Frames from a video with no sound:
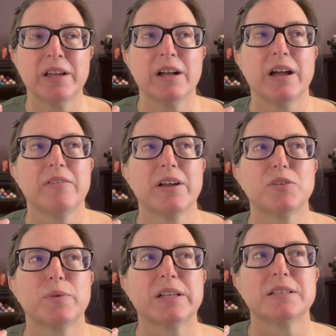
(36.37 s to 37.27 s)
I've had
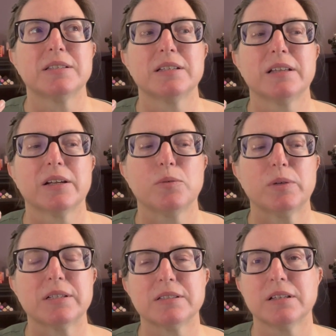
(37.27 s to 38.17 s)
to wait to see, like,
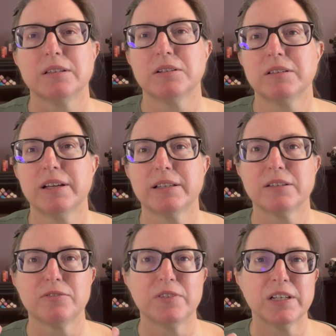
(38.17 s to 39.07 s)
what does it look like, the
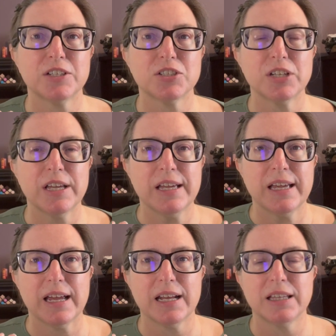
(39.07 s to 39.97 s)
finish.
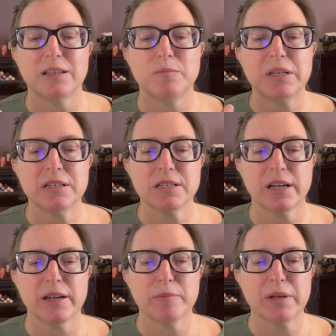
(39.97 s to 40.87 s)
And in the
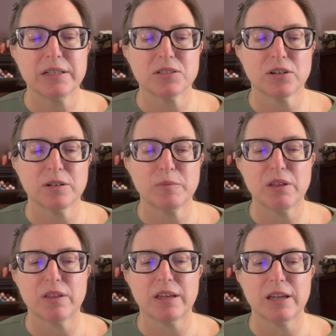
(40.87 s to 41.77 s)
meantime, it started me
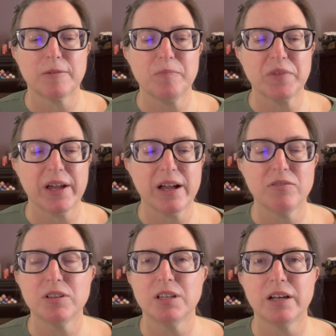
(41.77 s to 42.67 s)
thinking, I
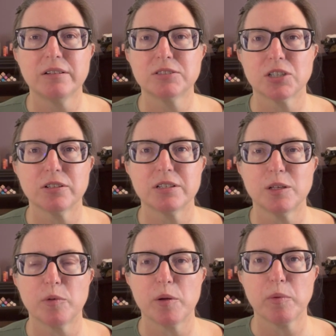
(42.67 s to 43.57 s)
have a lot of Charlotte
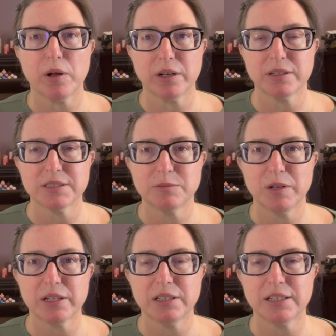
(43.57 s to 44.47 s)
Tilbury products in
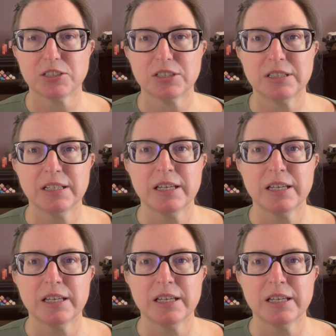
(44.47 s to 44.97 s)
my collection,